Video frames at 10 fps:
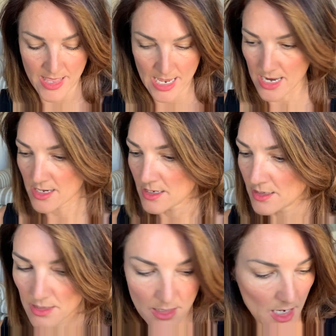then
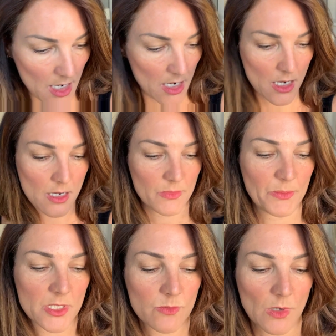let me
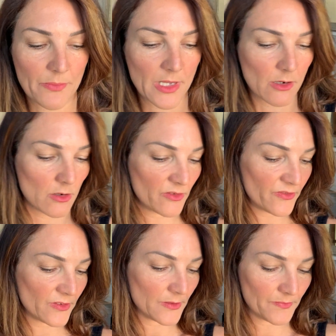just wipe that
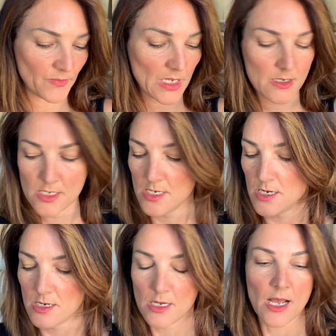off.
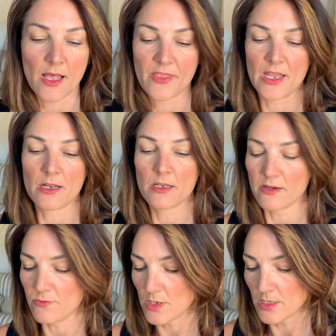Then
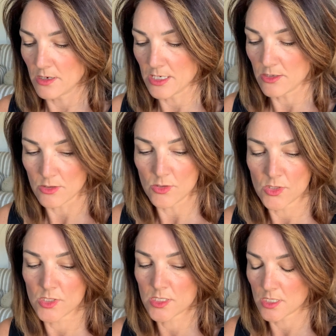another one that I
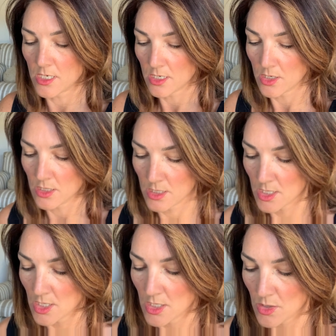use,
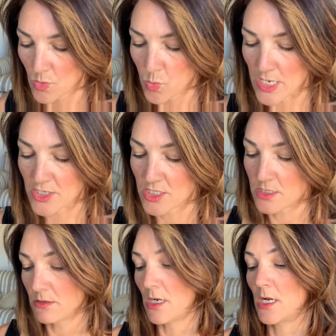which
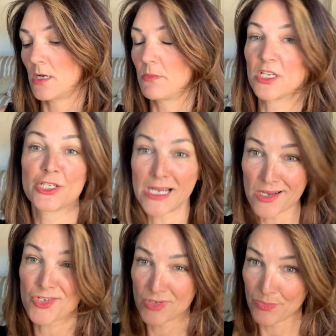
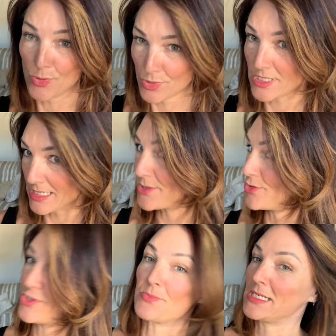Janet Street Porter
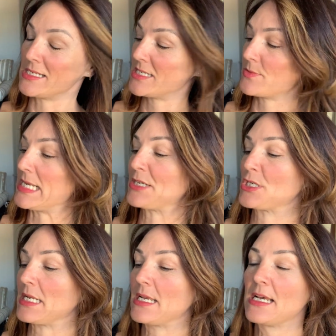introduced me to this one
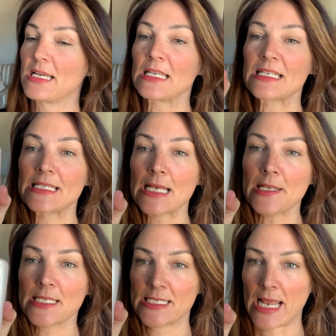actually, is
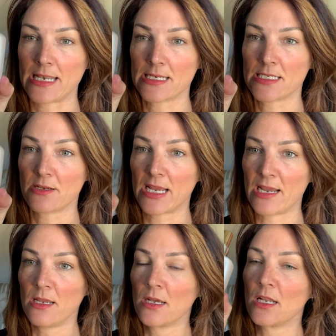Sun Sense,
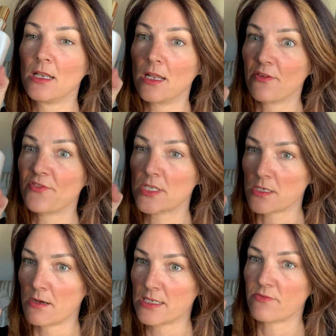okay? Love the
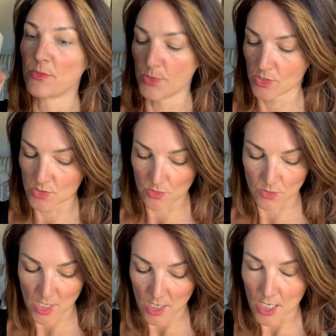size of the
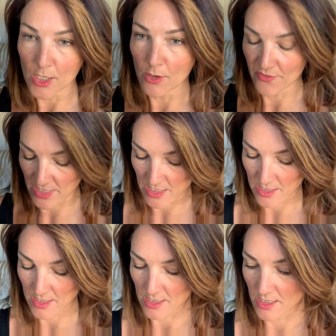bottle. A lot of the